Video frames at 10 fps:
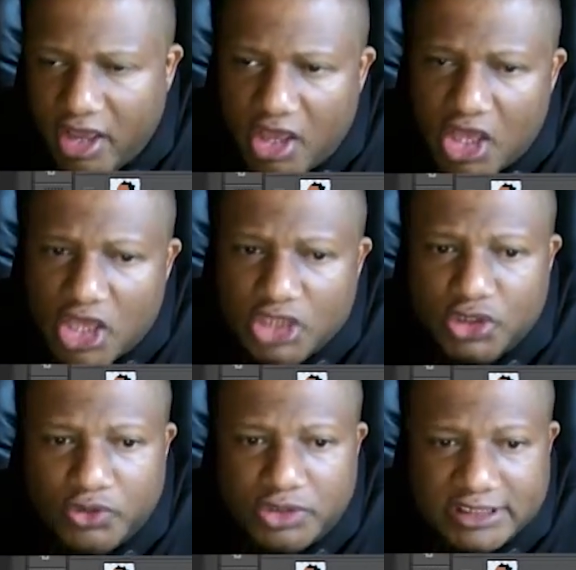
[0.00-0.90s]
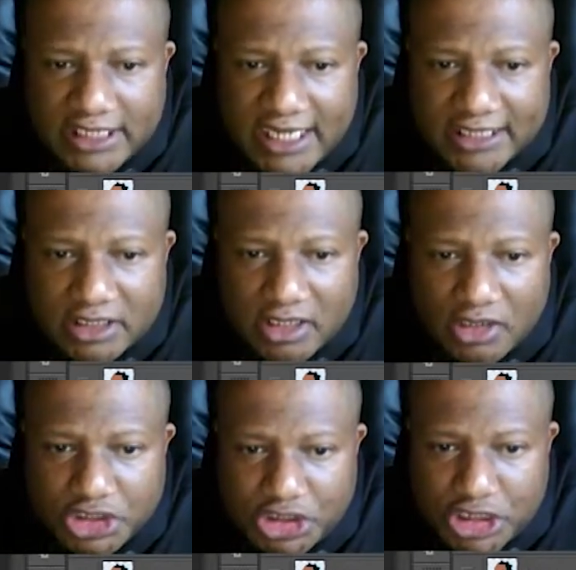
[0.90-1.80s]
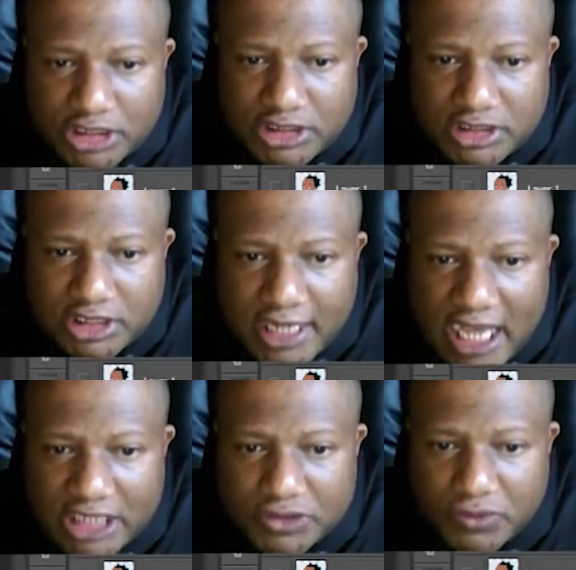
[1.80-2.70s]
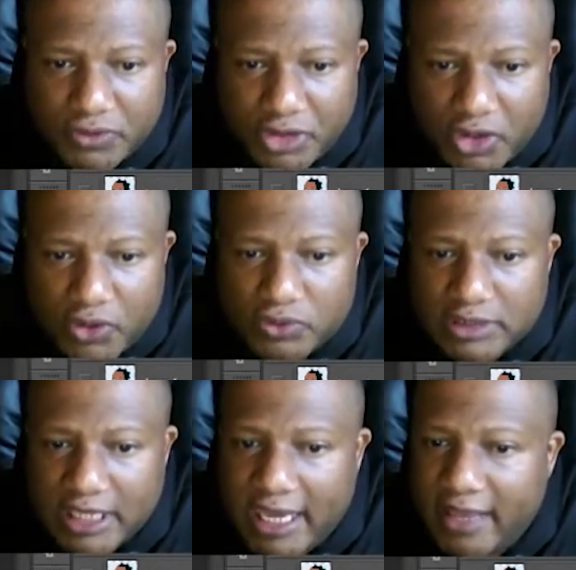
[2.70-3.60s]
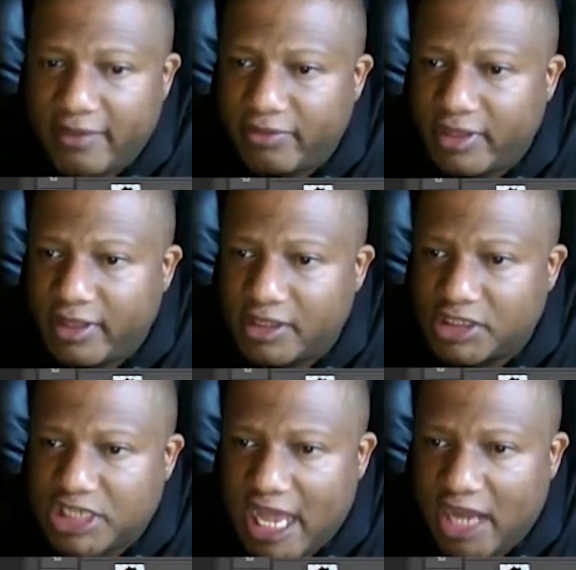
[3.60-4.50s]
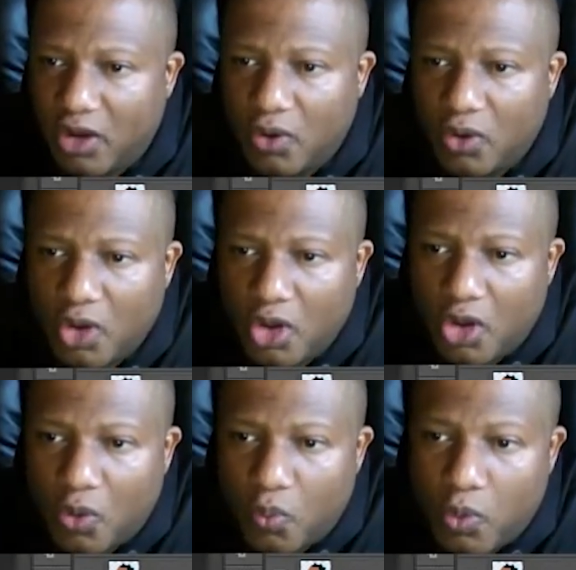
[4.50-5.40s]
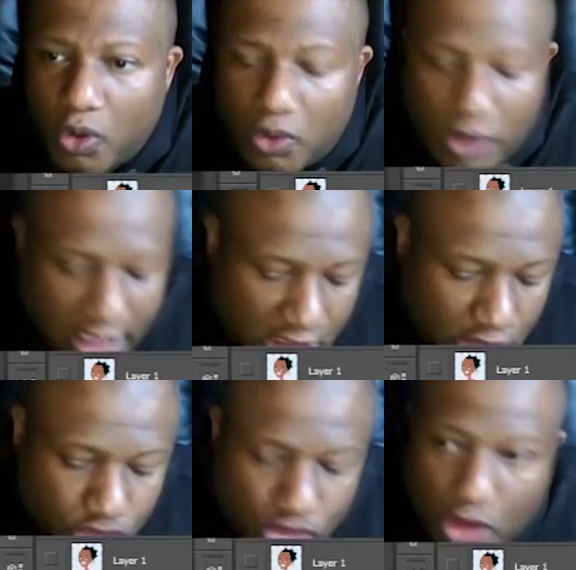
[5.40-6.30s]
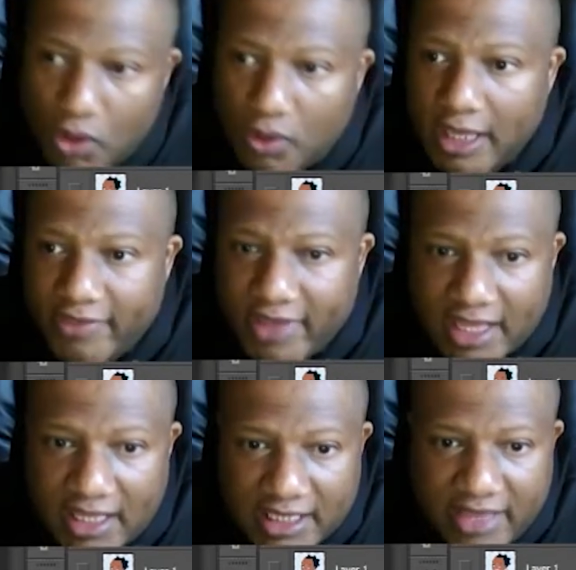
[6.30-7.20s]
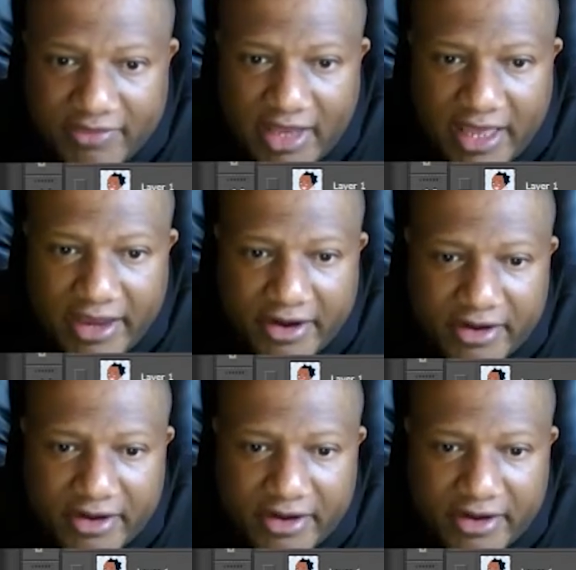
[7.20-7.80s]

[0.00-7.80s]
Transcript: So to select just the nostril, the nose, and the shadow, we'll hit Control and then click on the layer,